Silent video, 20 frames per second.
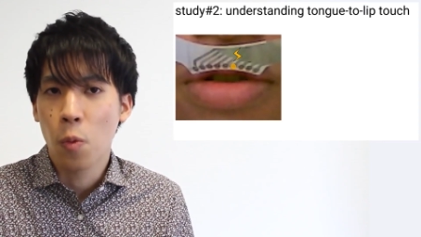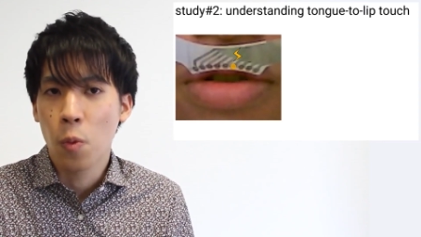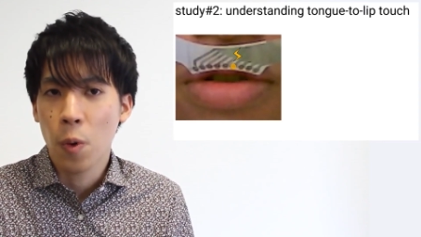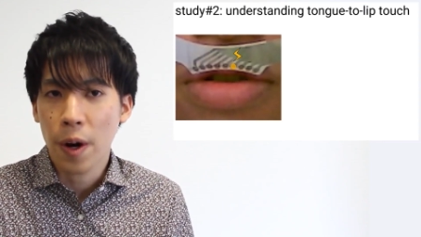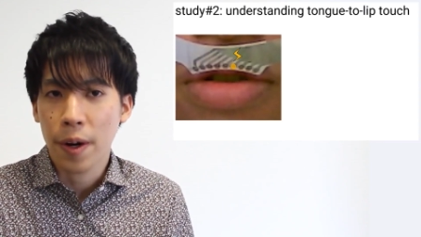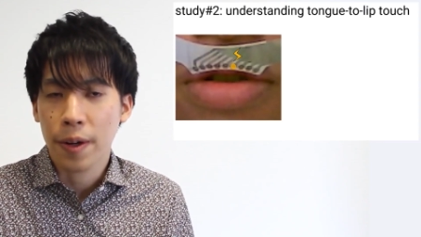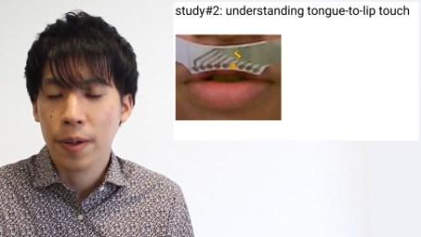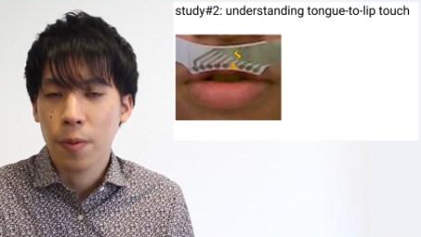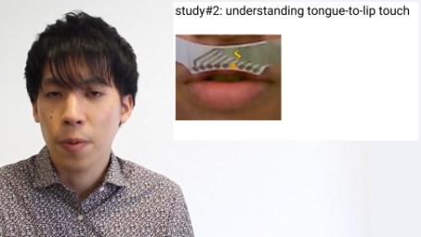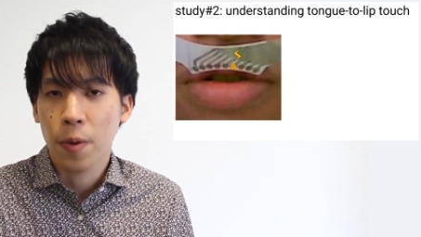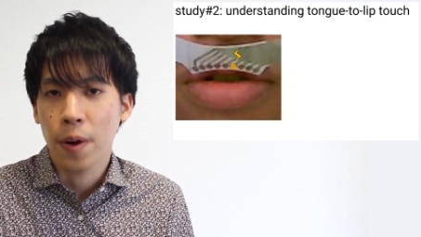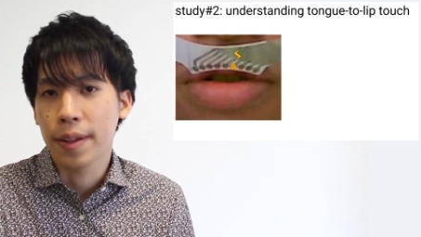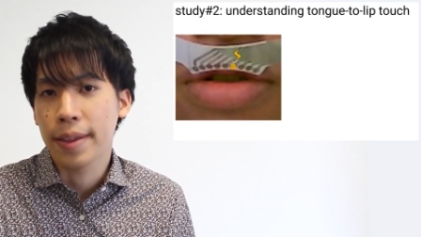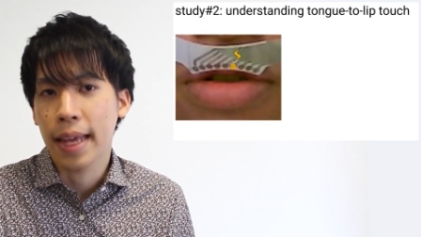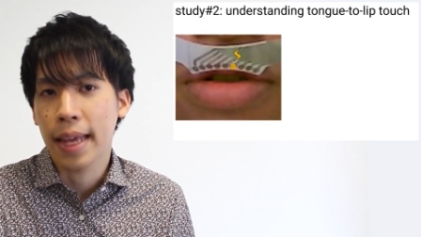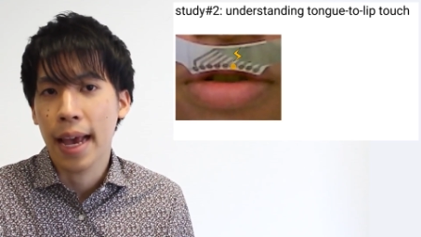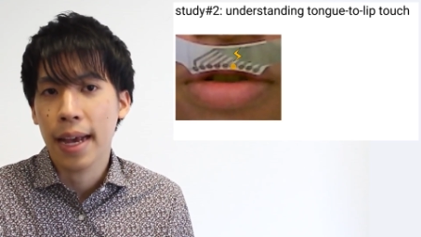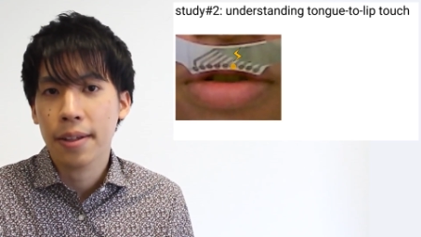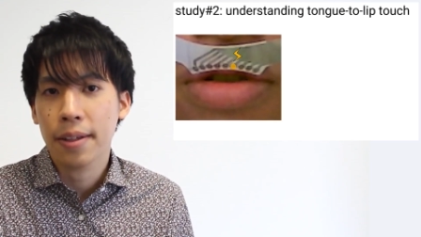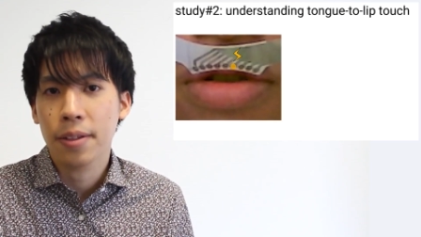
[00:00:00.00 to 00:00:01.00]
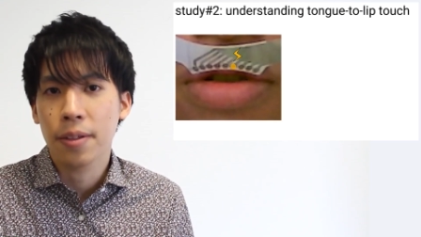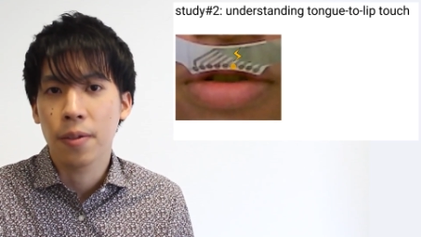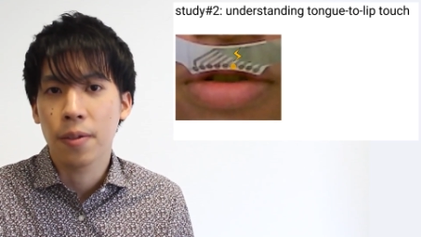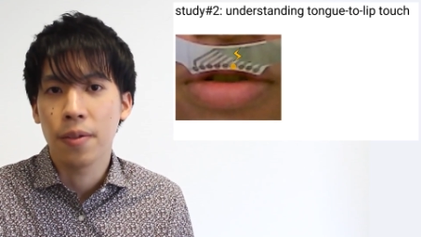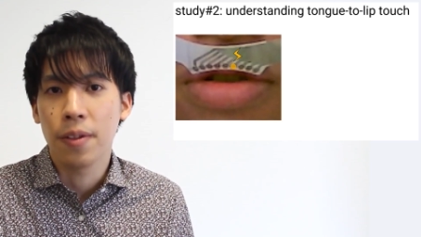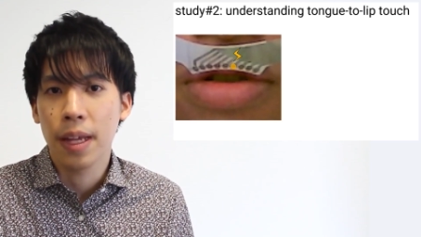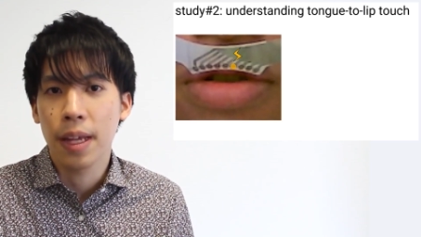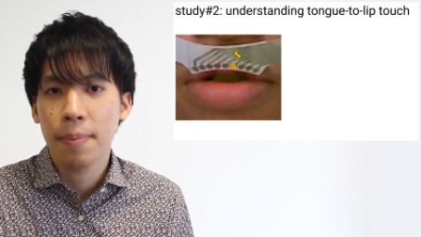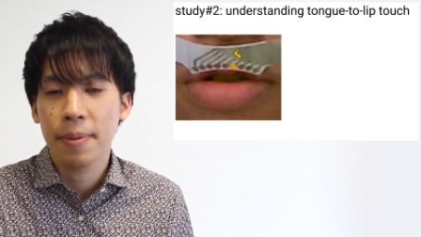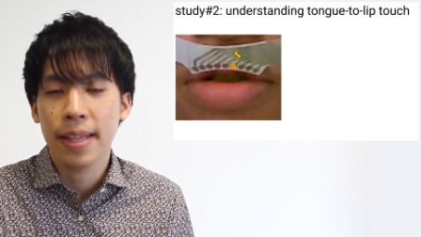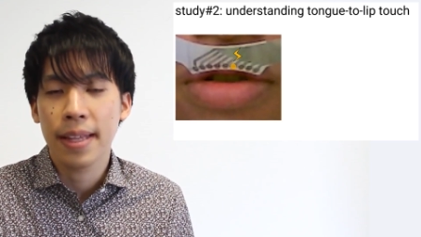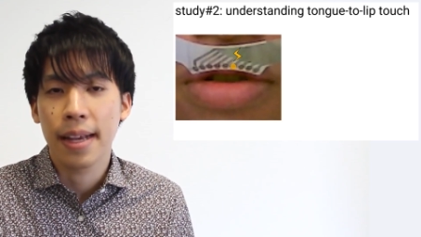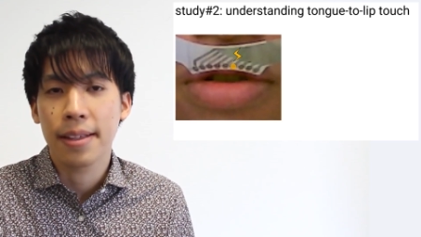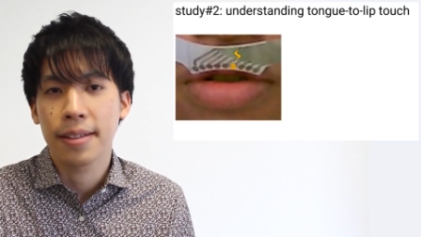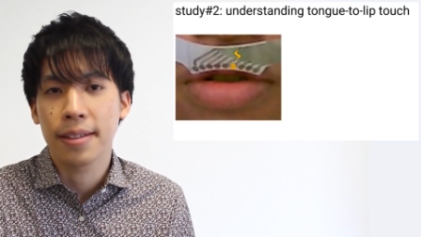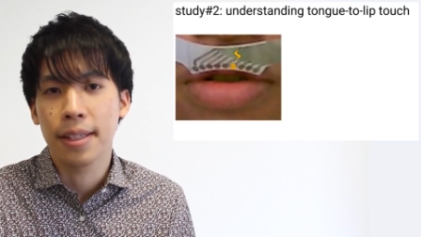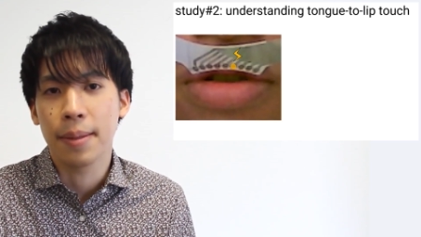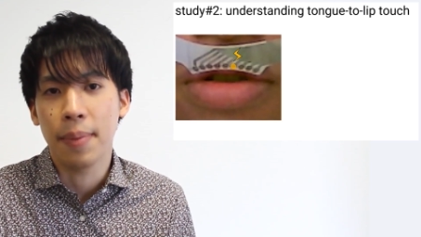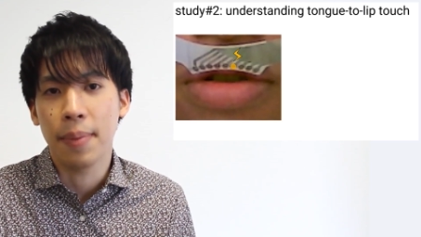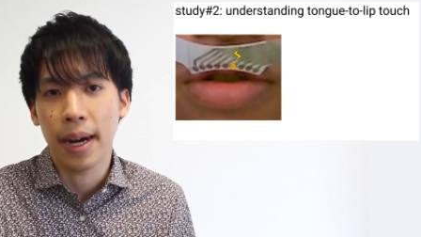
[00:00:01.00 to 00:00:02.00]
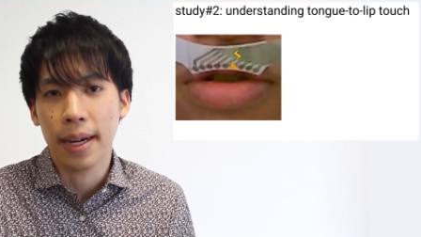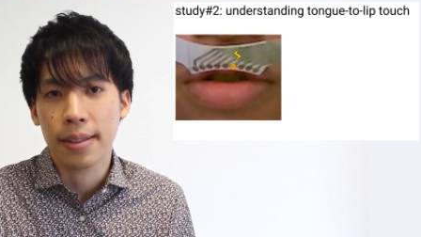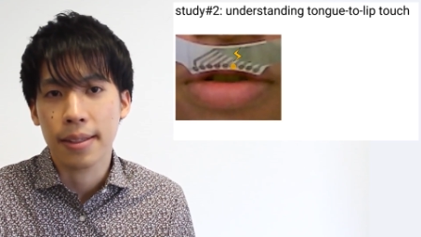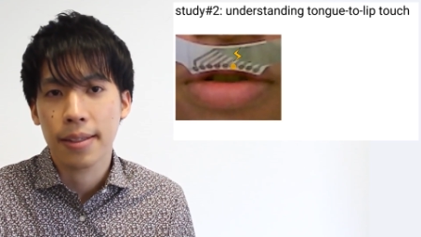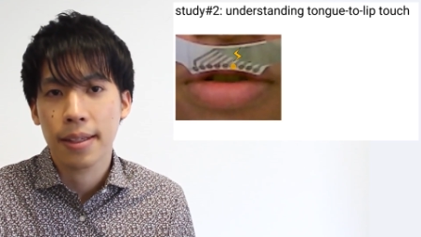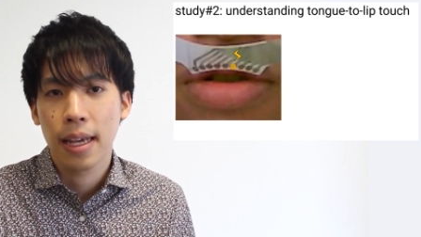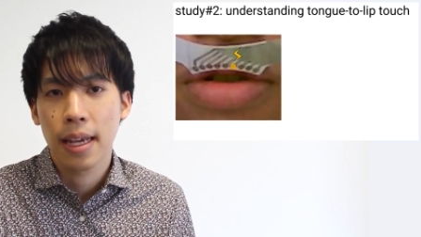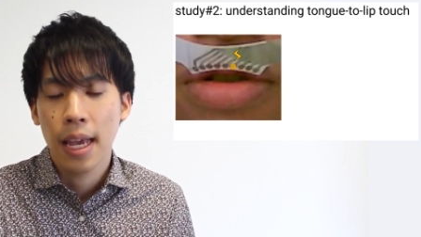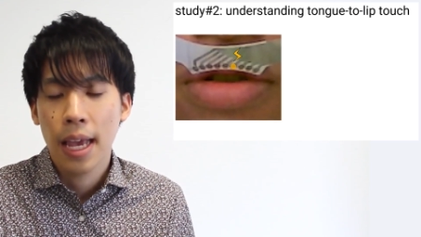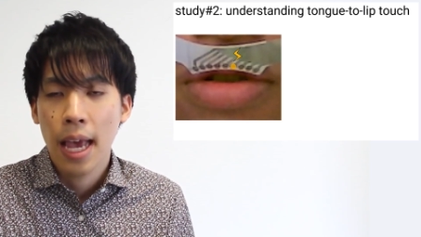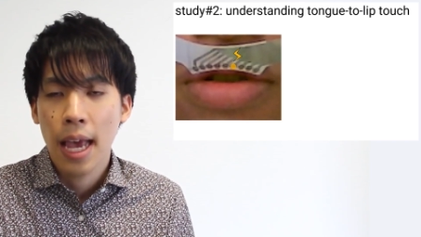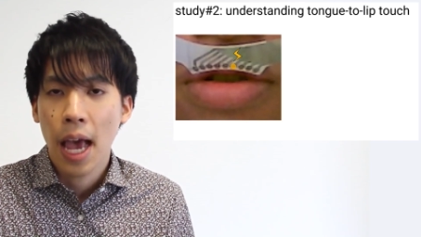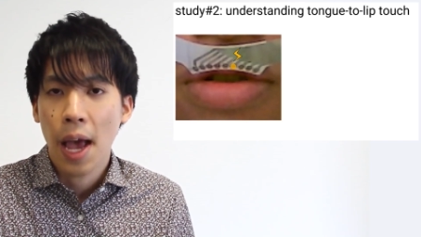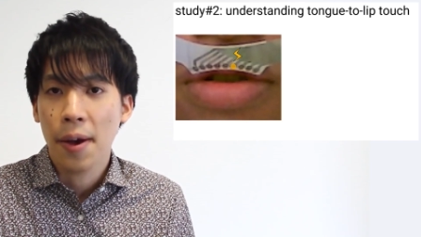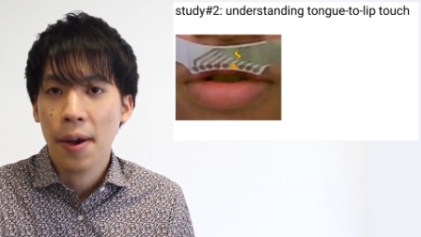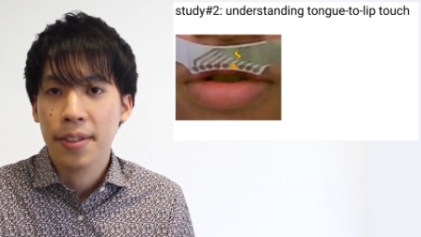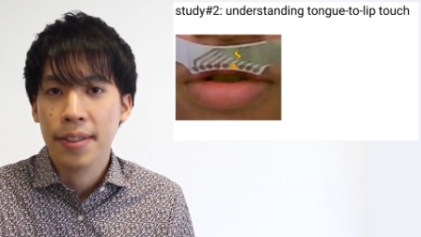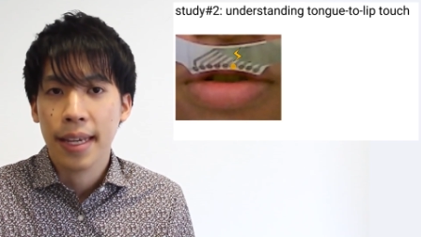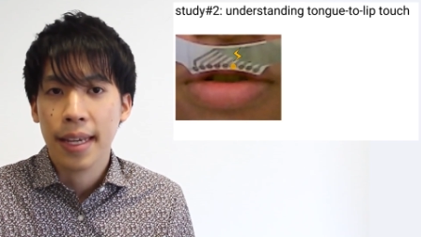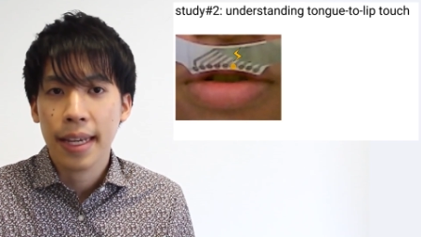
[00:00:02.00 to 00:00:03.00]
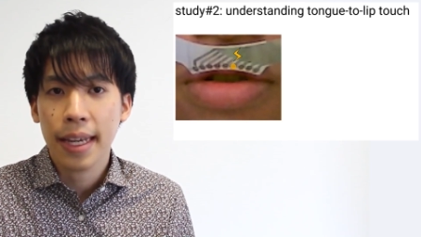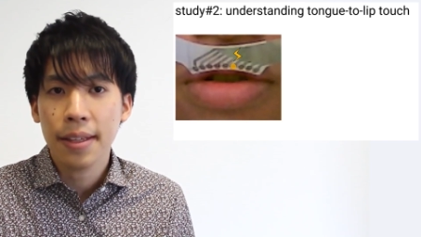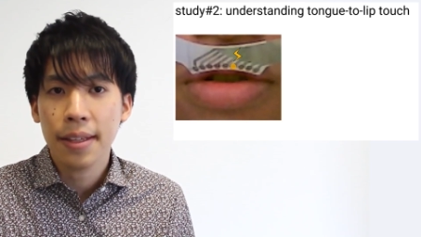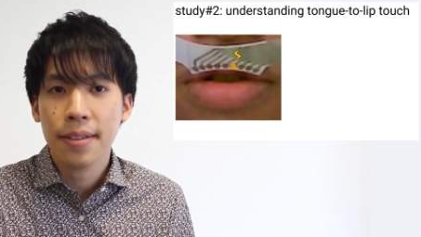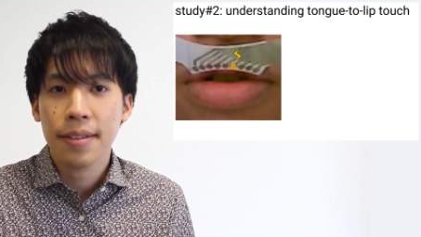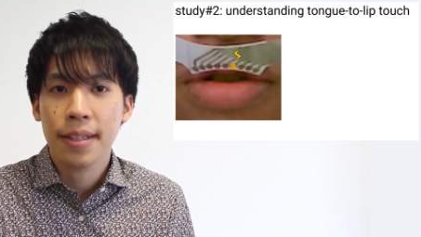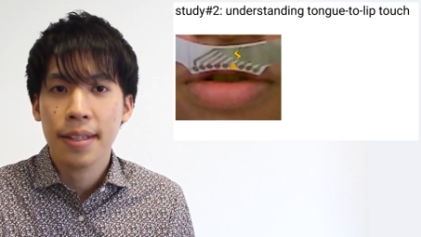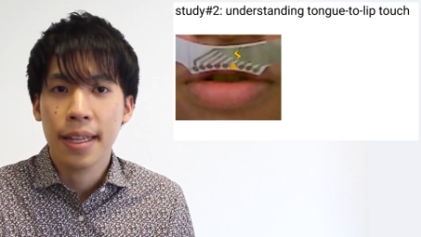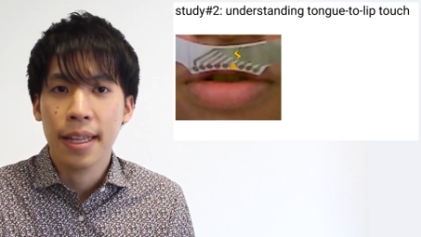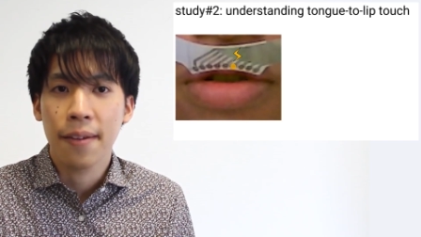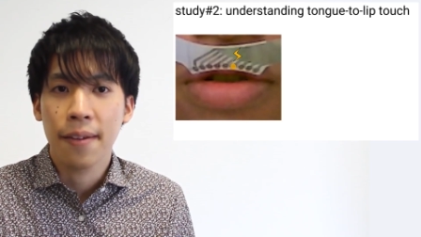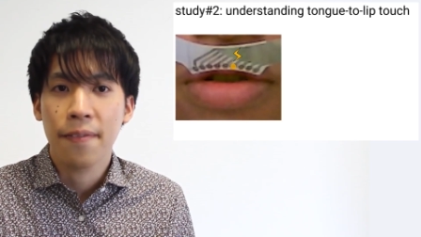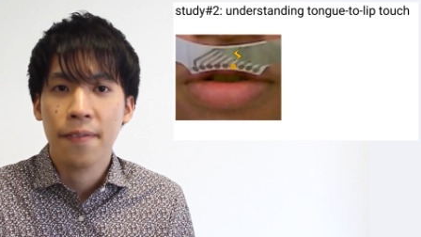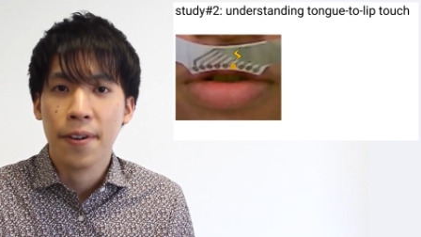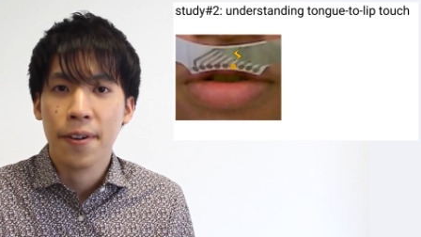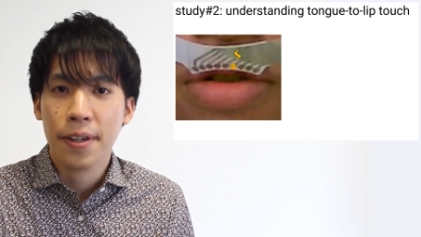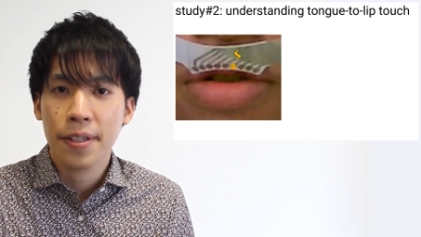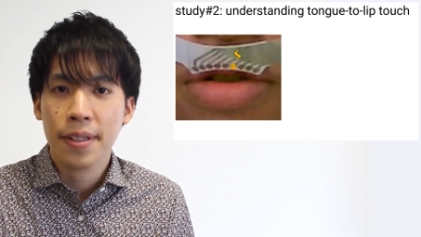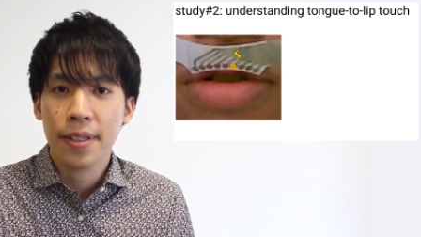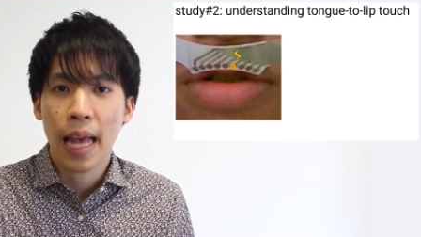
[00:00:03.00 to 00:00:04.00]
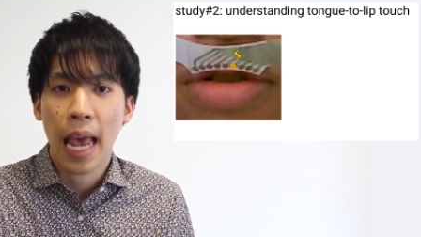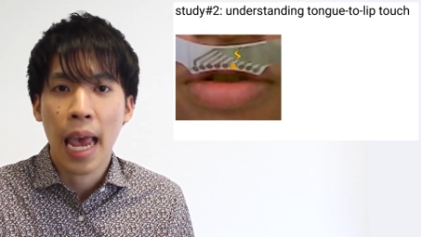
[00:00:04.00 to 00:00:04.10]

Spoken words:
work for tank-to-lip touch device. A second study first